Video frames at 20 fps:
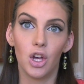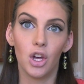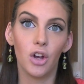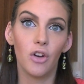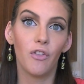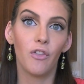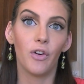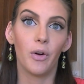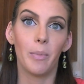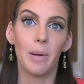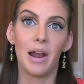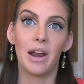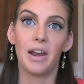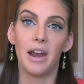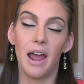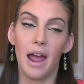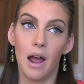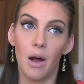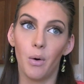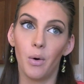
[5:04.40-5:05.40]
good for about
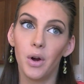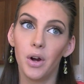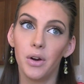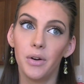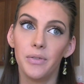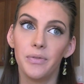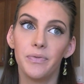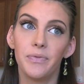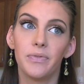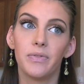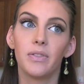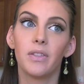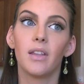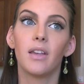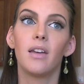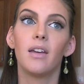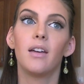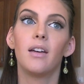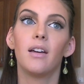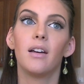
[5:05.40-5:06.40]
an hour
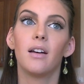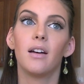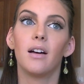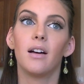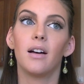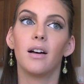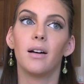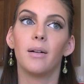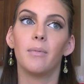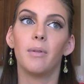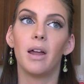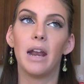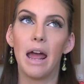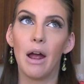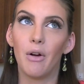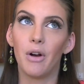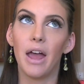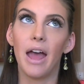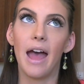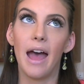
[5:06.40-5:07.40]
and
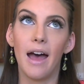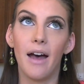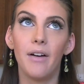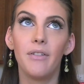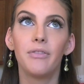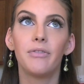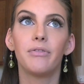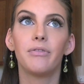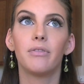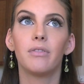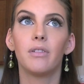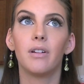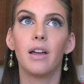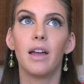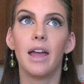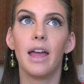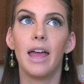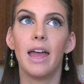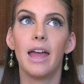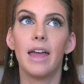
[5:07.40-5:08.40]
a half.
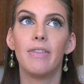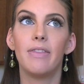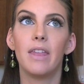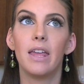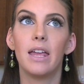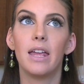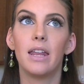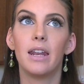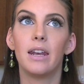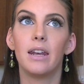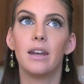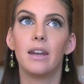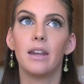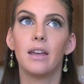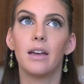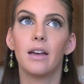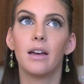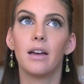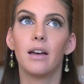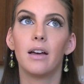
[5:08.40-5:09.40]
And then
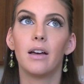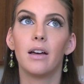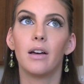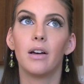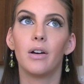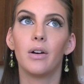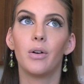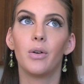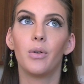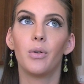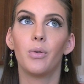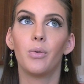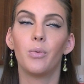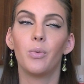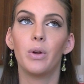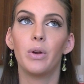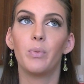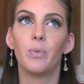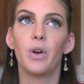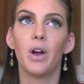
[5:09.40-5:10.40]

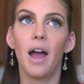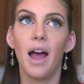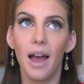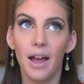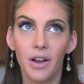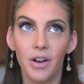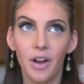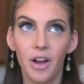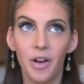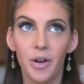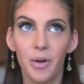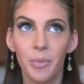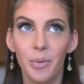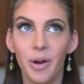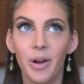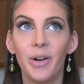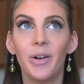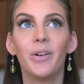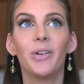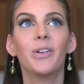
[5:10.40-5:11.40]
when we're at Cracker
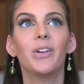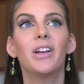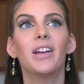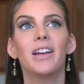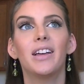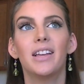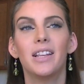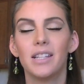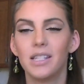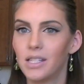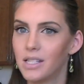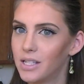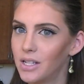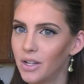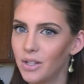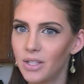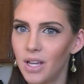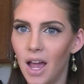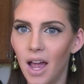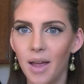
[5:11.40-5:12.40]
Barrel,
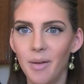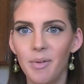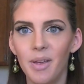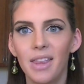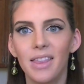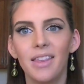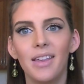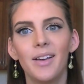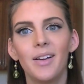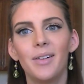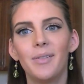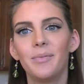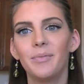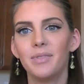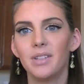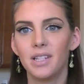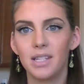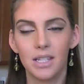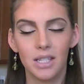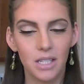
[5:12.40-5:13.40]
still timing them,
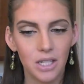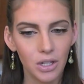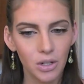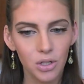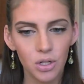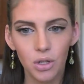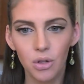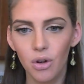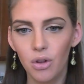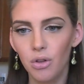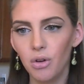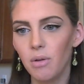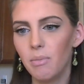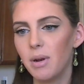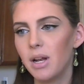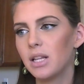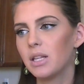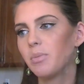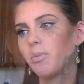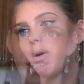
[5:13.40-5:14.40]
still 2 to 3
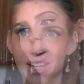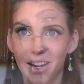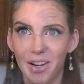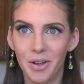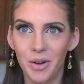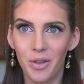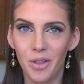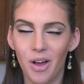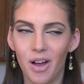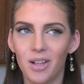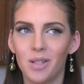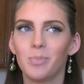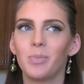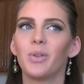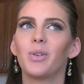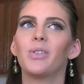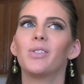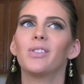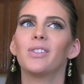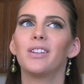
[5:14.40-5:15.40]
minutes apart. I go to the
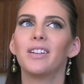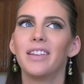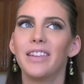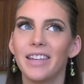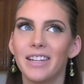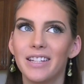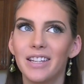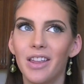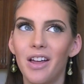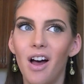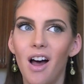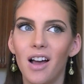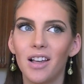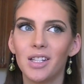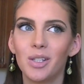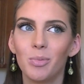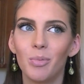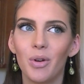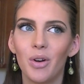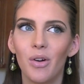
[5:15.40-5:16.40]
hospital. Get to the
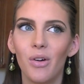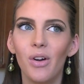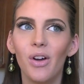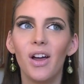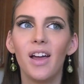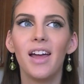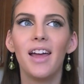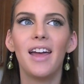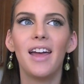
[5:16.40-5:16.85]
hospital